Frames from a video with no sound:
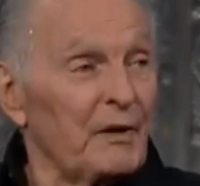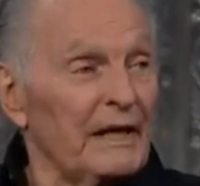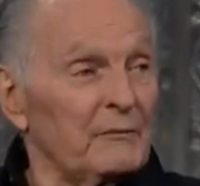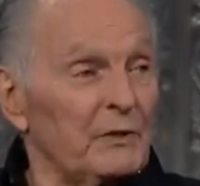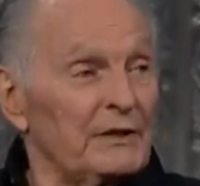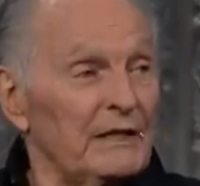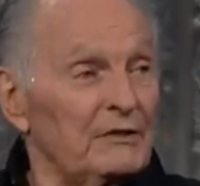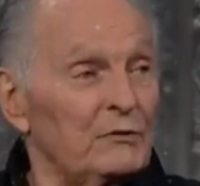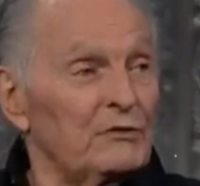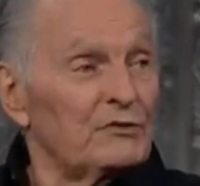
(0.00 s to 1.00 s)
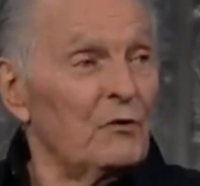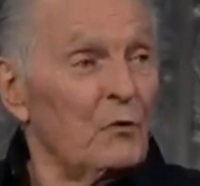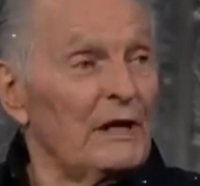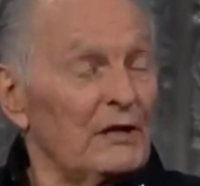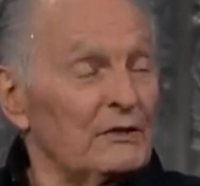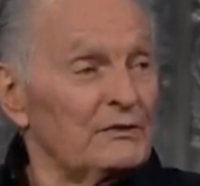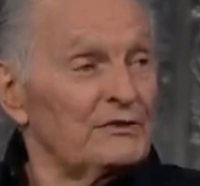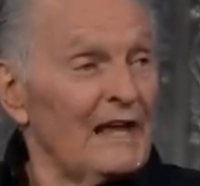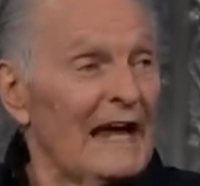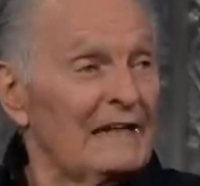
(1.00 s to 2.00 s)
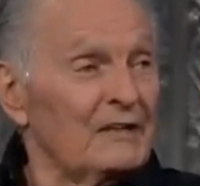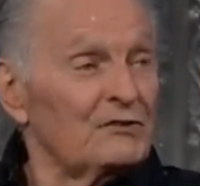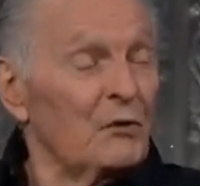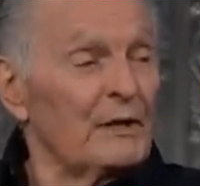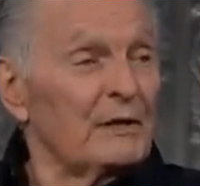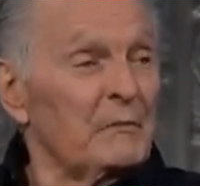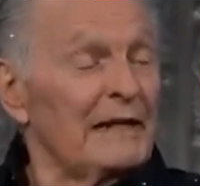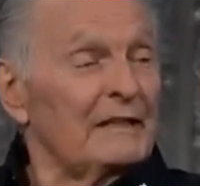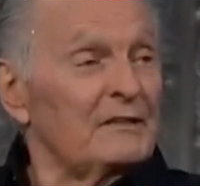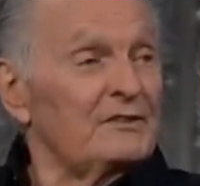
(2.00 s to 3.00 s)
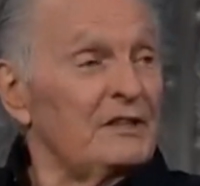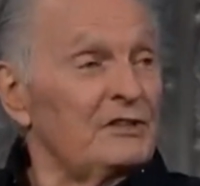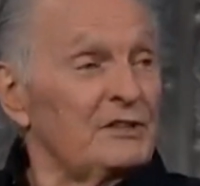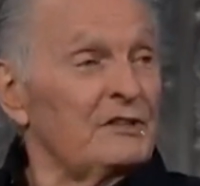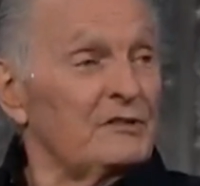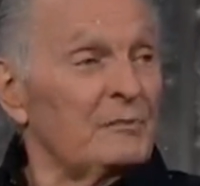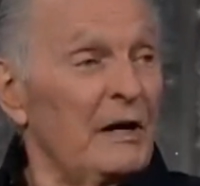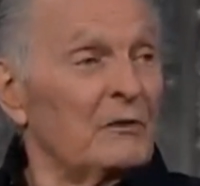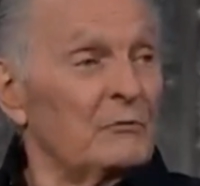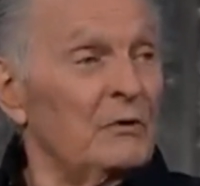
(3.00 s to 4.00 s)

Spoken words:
Alda received his 6th Emmy in 2006, when he was 70 years